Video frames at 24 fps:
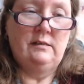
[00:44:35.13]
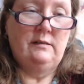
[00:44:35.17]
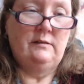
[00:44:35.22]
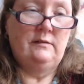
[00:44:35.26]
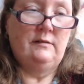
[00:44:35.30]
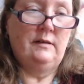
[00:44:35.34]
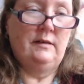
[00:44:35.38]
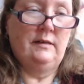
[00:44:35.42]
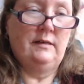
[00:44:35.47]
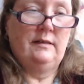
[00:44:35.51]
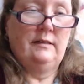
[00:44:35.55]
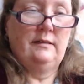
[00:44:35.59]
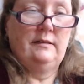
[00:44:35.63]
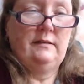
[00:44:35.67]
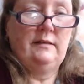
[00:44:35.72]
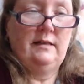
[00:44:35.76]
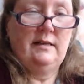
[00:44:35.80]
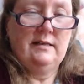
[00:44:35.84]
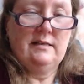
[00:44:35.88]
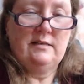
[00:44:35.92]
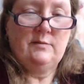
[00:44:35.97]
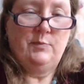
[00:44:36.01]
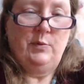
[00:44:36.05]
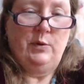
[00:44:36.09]
Right,
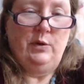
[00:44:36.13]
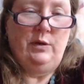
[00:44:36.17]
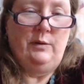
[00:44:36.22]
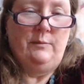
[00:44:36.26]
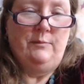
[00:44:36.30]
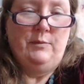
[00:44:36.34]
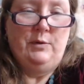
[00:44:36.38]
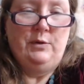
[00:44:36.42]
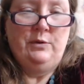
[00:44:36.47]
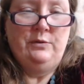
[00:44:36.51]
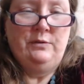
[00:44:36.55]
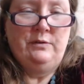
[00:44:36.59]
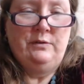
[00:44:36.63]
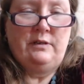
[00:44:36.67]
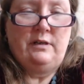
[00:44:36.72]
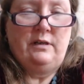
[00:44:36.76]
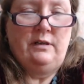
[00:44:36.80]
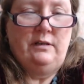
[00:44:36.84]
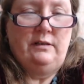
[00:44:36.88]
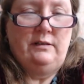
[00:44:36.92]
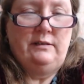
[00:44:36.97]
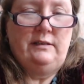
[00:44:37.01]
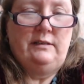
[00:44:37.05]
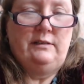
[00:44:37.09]
let's pull a moon
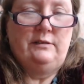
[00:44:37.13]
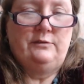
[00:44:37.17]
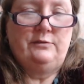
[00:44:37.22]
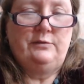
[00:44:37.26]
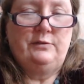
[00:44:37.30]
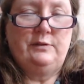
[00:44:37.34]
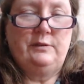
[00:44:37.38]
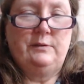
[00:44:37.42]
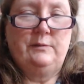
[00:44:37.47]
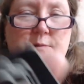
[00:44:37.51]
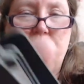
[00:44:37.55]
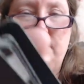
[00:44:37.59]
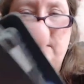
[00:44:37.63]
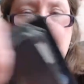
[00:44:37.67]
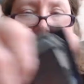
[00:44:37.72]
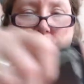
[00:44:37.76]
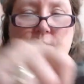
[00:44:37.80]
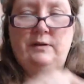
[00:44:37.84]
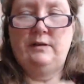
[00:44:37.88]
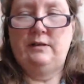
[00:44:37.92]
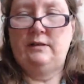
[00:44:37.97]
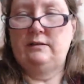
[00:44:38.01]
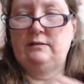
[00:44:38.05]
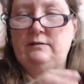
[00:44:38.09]
card out for them as
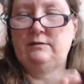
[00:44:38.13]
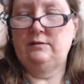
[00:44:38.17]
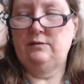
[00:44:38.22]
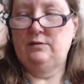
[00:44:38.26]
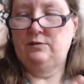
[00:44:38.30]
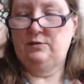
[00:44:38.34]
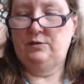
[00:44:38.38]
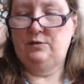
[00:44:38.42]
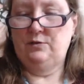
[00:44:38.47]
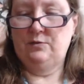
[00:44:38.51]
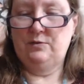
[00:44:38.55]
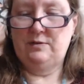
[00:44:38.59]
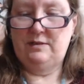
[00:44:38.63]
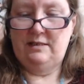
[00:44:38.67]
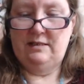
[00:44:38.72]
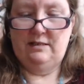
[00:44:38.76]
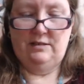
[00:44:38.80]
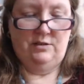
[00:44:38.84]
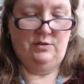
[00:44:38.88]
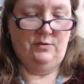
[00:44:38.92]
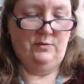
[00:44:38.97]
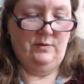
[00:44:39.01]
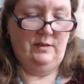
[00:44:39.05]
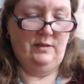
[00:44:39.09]
well, or your
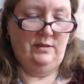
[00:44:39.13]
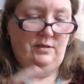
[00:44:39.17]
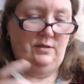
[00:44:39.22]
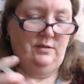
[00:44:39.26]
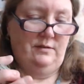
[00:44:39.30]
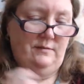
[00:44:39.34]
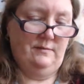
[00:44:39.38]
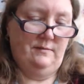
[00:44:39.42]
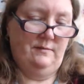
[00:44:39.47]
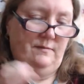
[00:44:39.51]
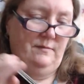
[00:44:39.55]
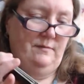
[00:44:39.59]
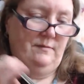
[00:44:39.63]
situation.